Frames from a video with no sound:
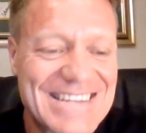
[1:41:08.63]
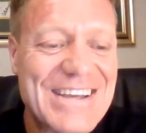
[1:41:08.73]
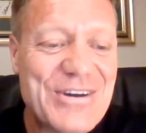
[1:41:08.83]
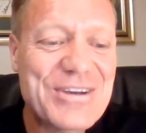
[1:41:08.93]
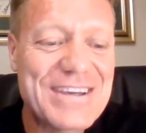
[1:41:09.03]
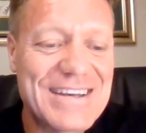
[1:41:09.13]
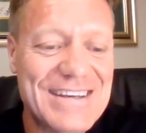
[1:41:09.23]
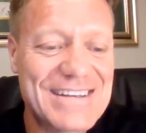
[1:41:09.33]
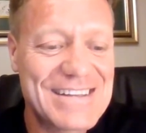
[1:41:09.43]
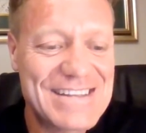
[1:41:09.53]

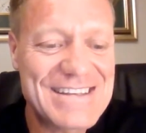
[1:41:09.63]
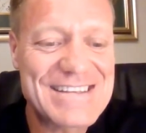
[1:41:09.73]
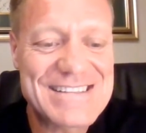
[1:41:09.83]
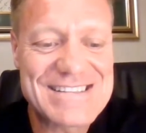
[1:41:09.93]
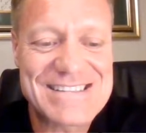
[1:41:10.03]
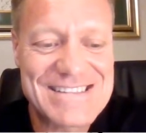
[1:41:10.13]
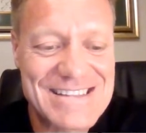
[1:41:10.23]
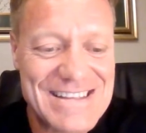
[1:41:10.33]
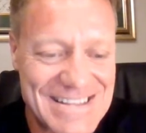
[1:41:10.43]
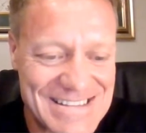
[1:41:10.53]
Okay. Yes.
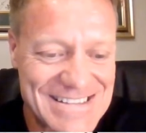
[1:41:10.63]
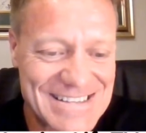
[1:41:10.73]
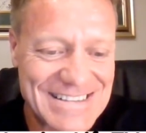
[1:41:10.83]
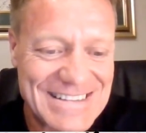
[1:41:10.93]
Yeah. Yes.